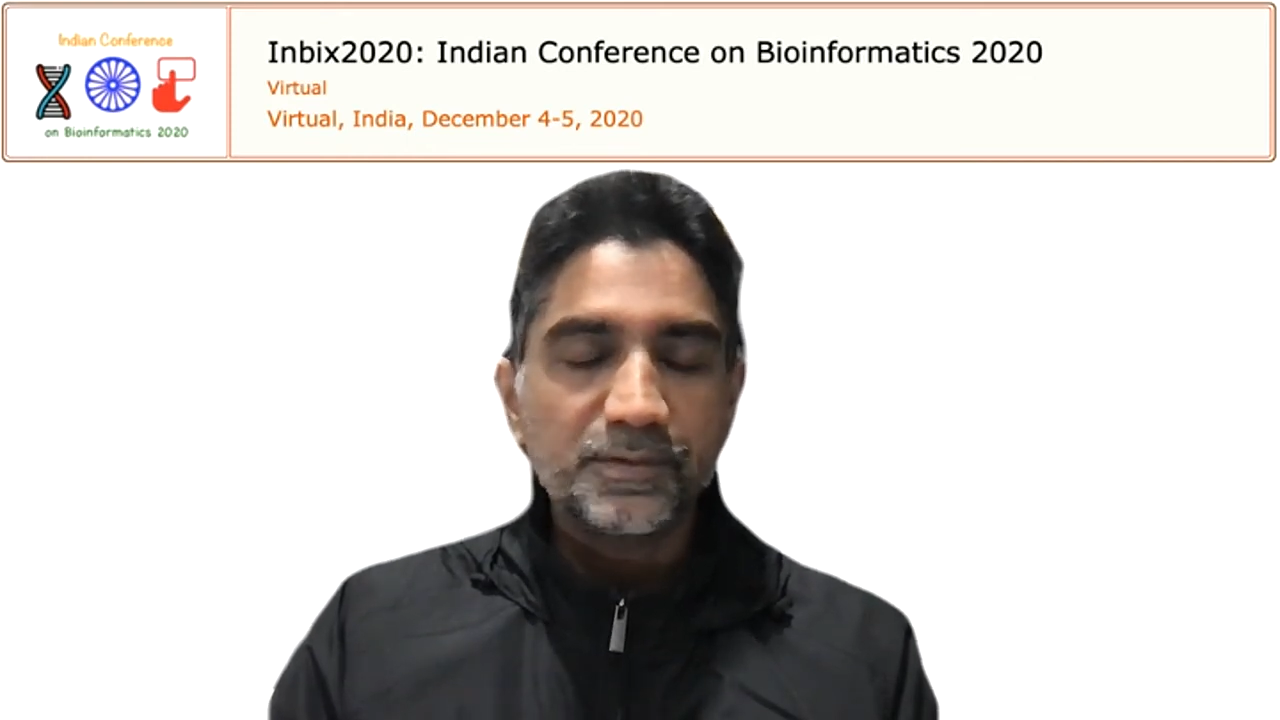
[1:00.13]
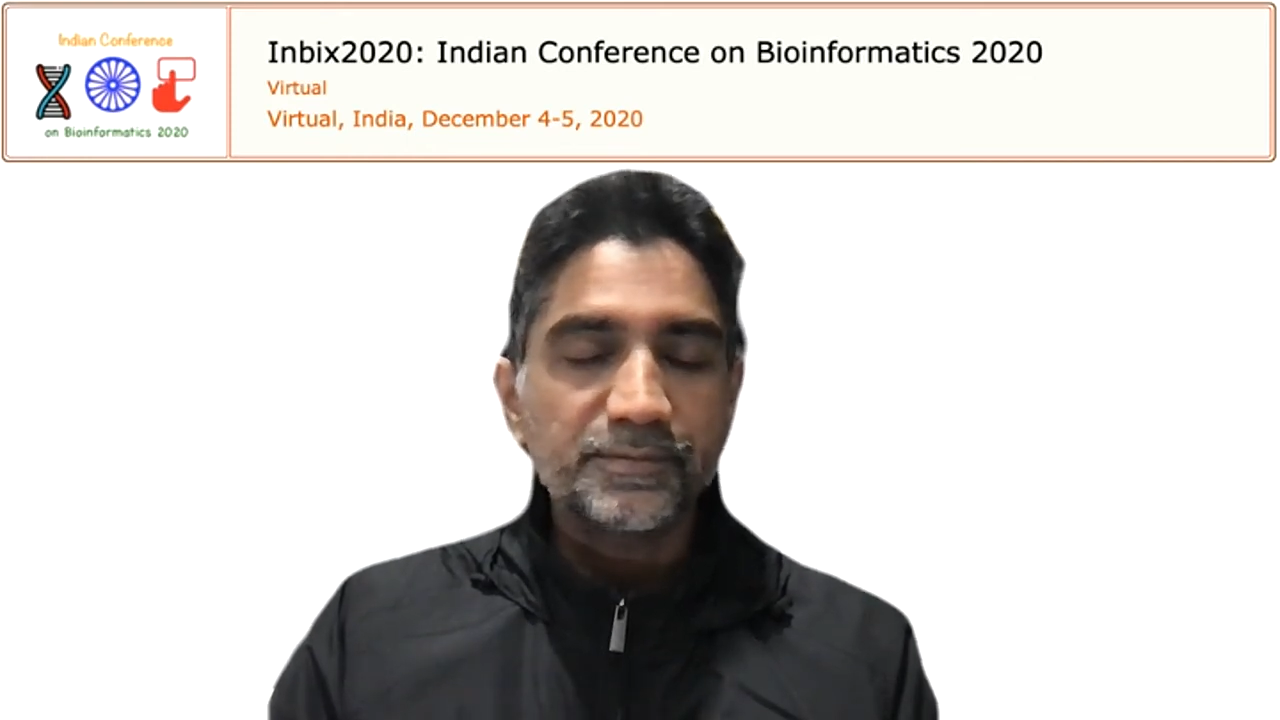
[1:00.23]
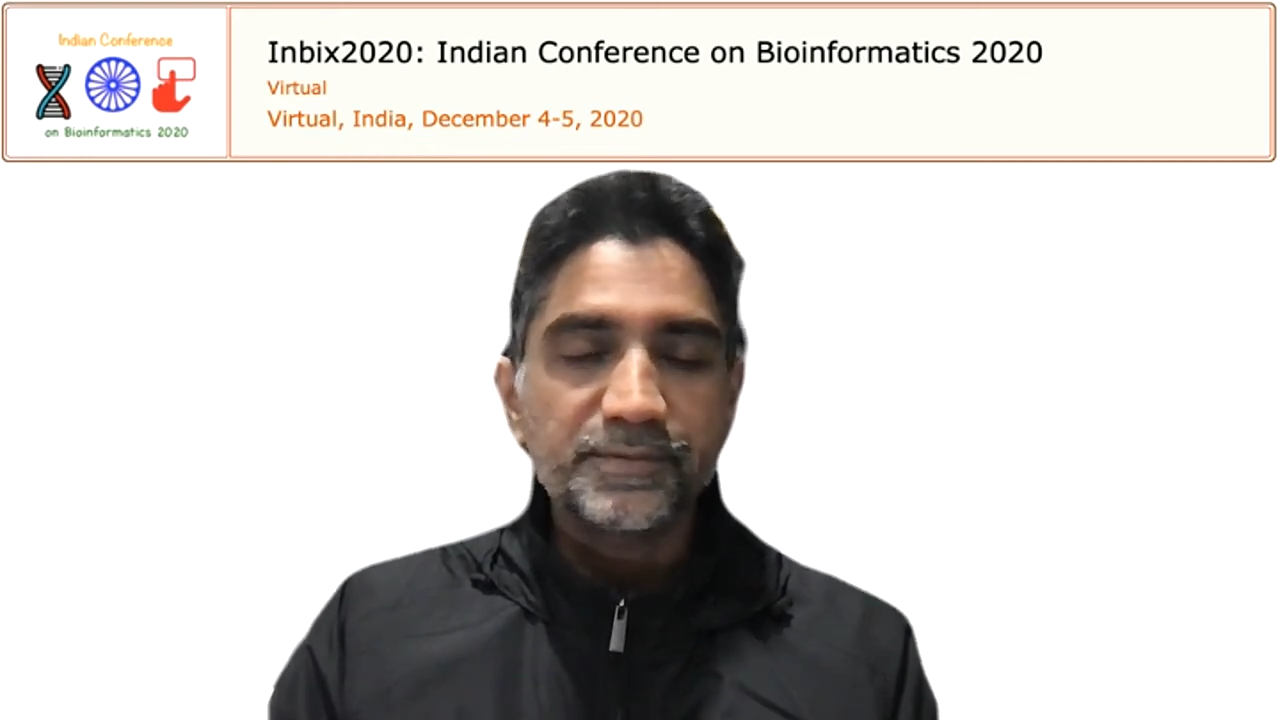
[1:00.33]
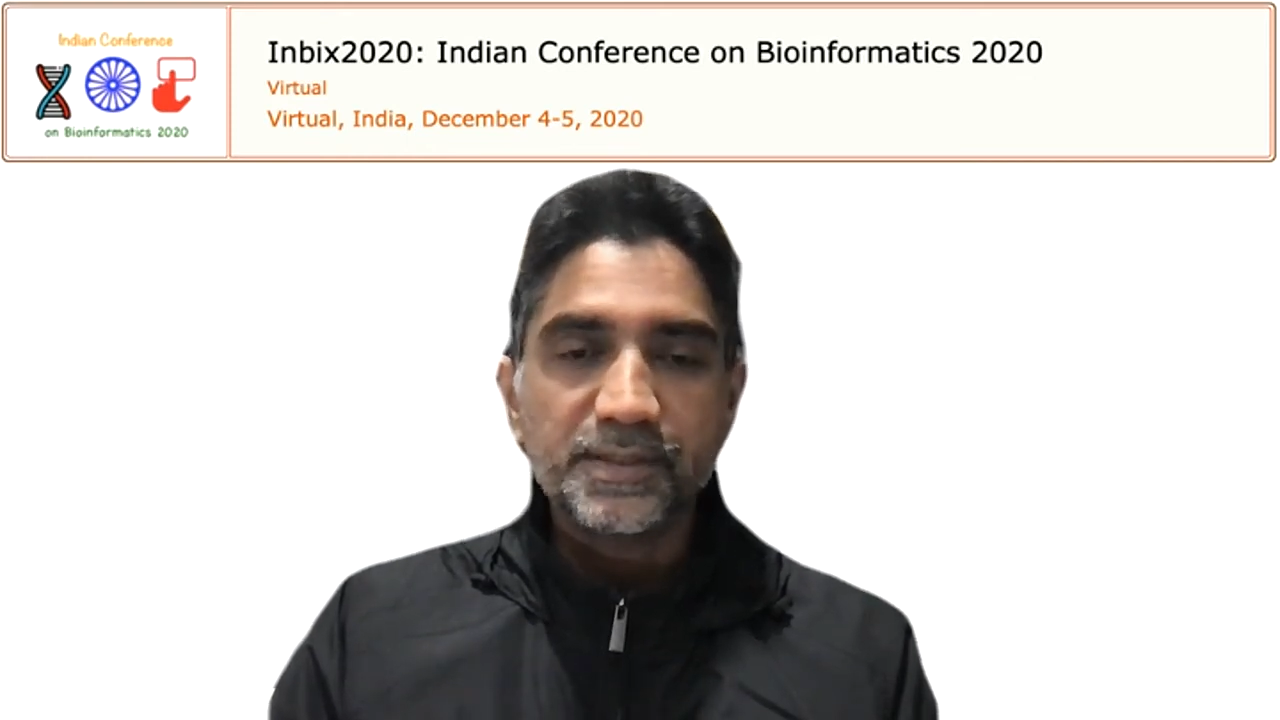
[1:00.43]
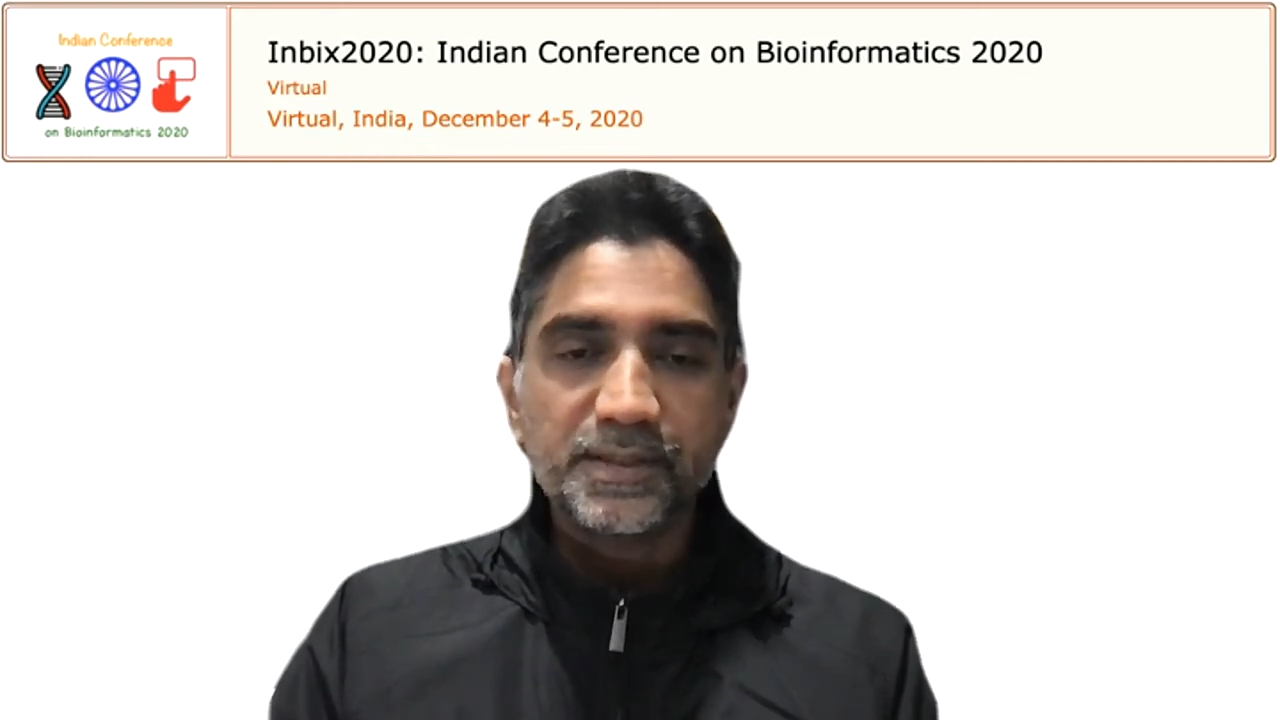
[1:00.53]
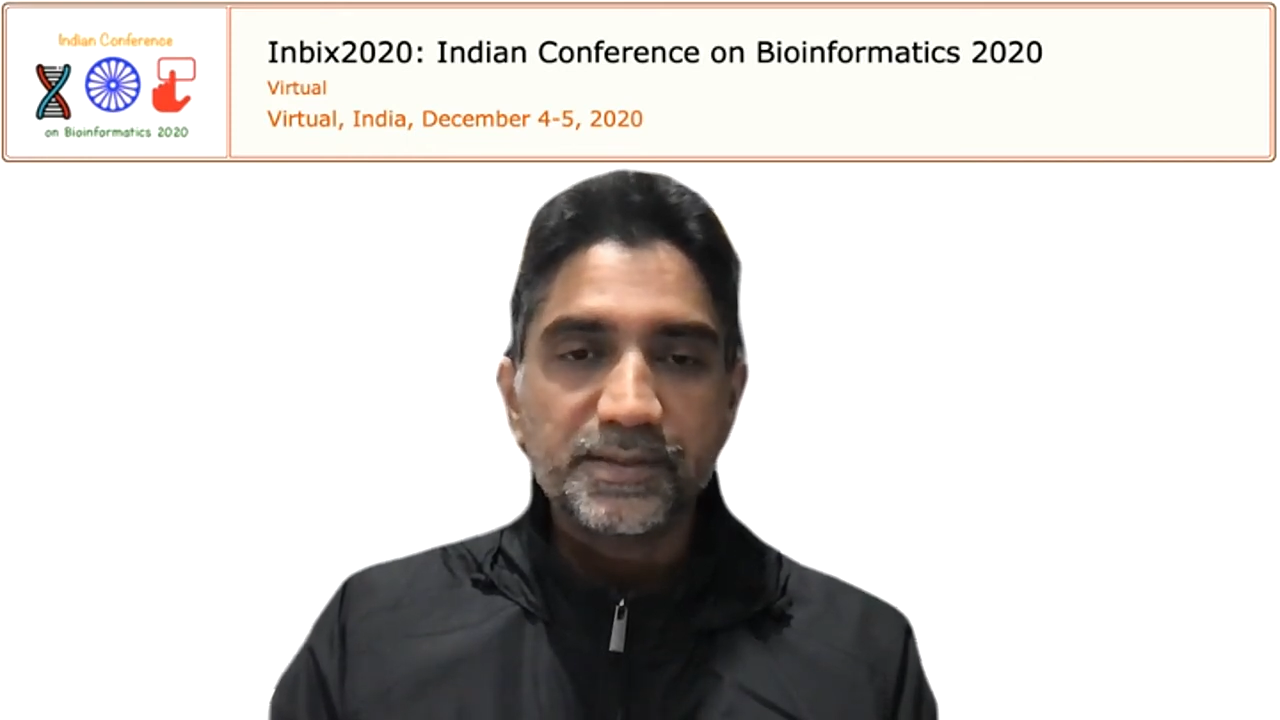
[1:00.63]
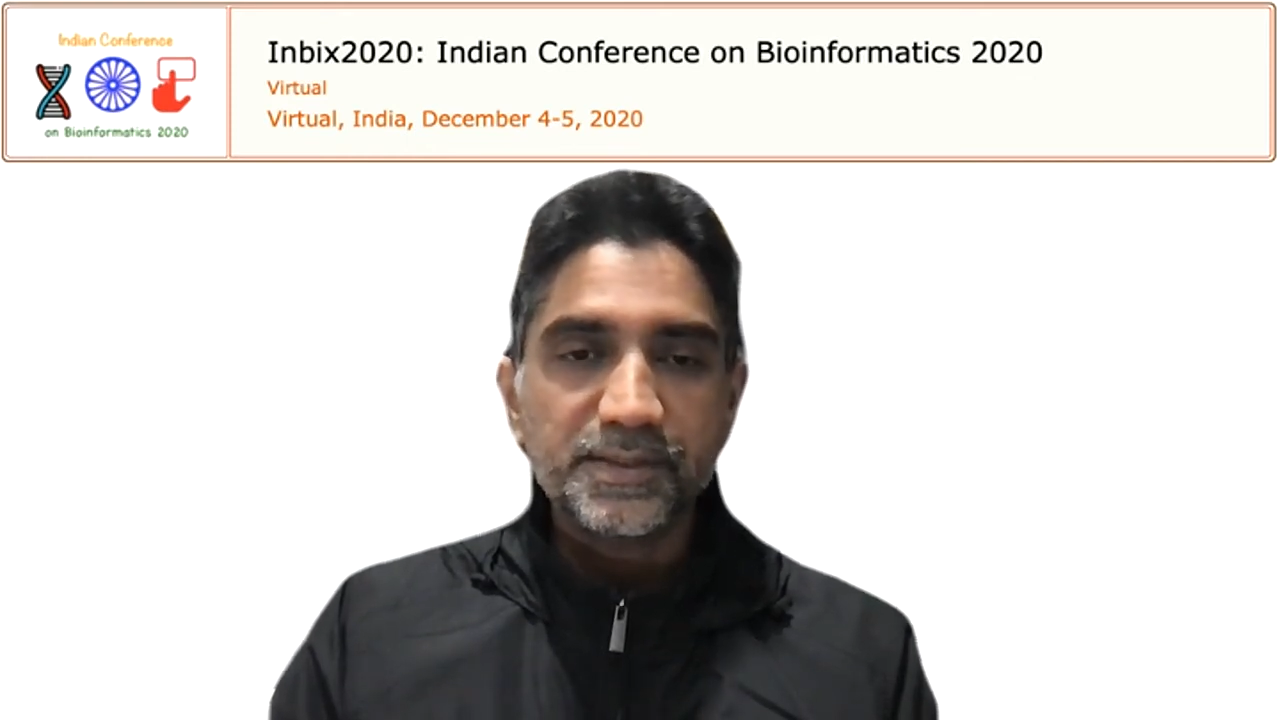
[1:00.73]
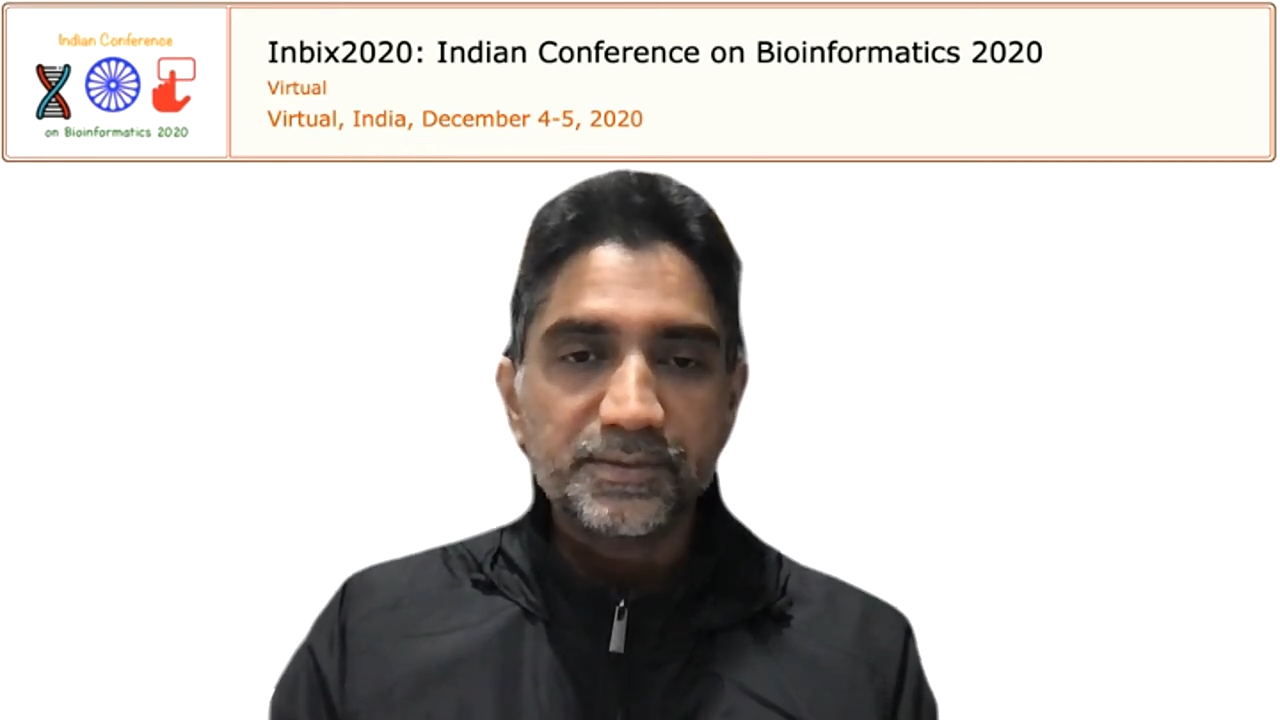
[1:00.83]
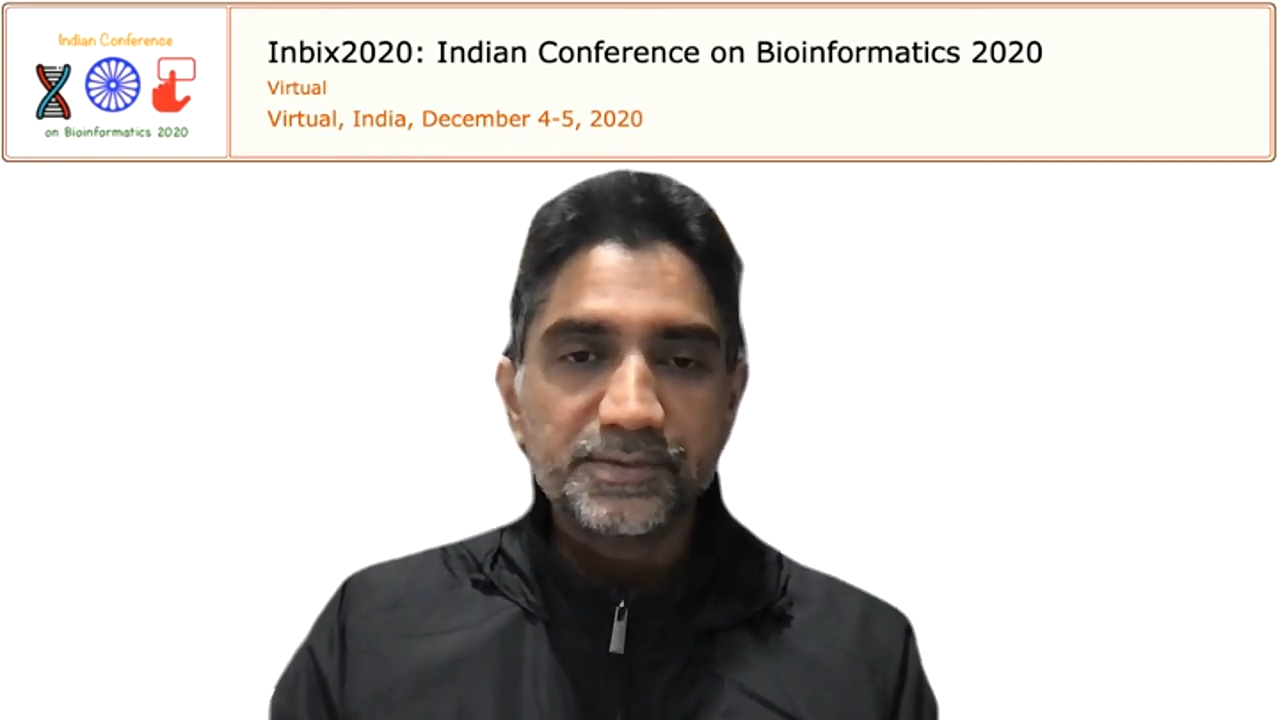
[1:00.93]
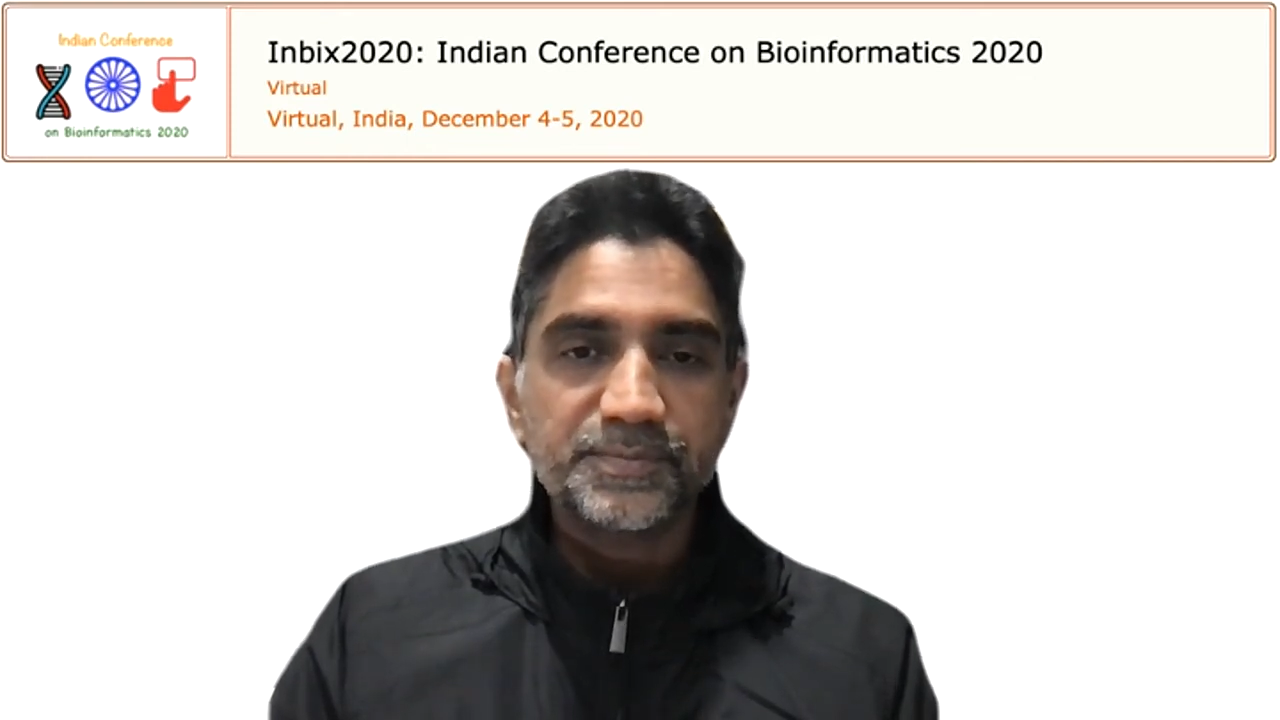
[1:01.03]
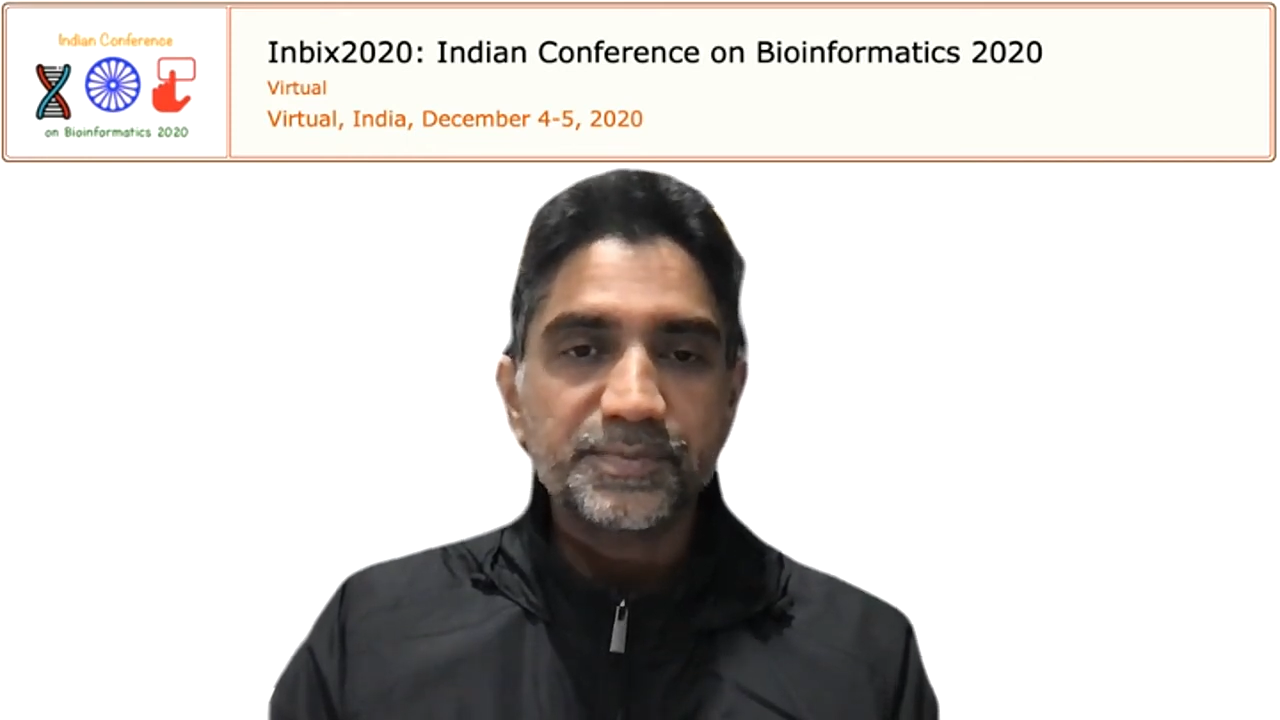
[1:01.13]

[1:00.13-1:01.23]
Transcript: of keynote